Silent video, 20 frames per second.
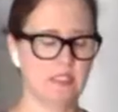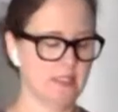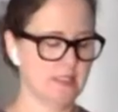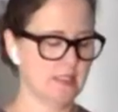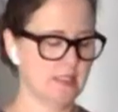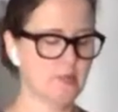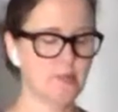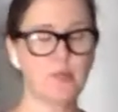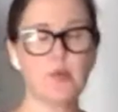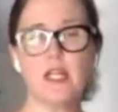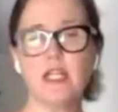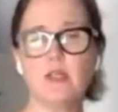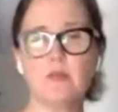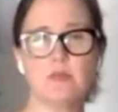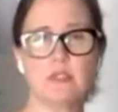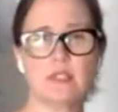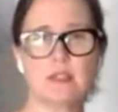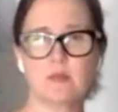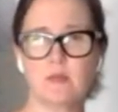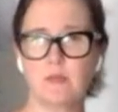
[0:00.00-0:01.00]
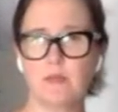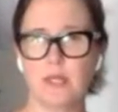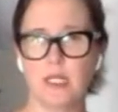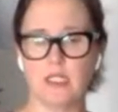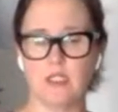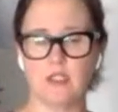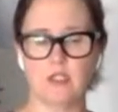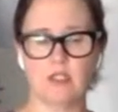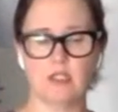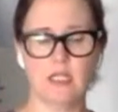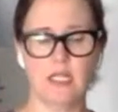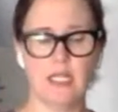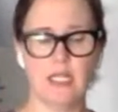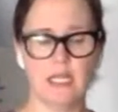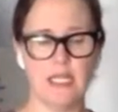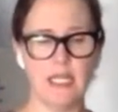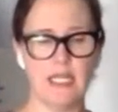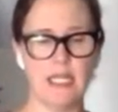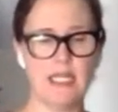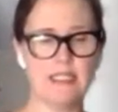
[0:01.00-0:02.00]
spread it with some butter,
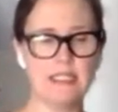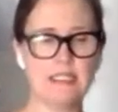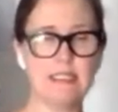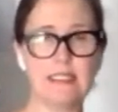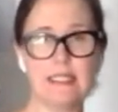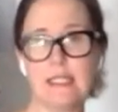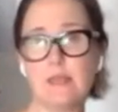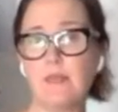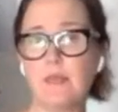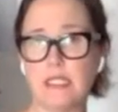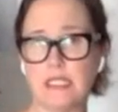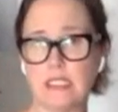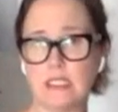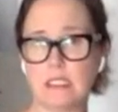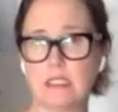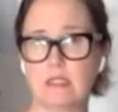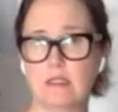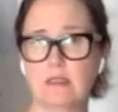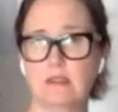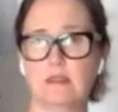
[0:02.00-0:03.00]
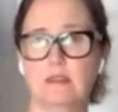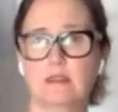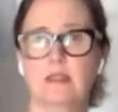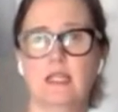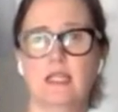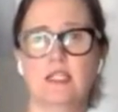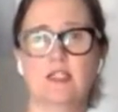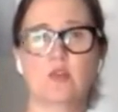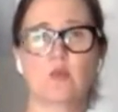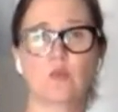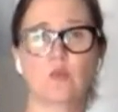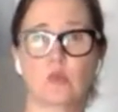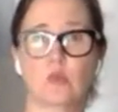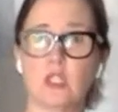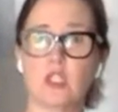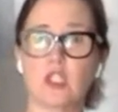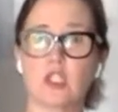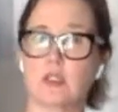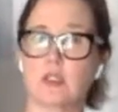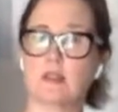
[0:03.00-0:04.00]
and dip it in some
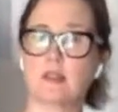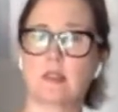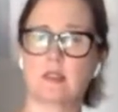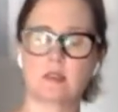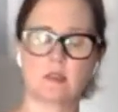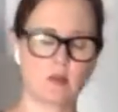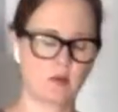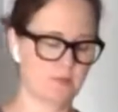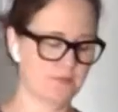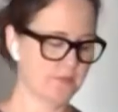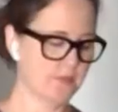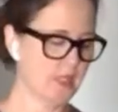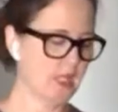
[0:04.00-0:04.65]
really good sea salt.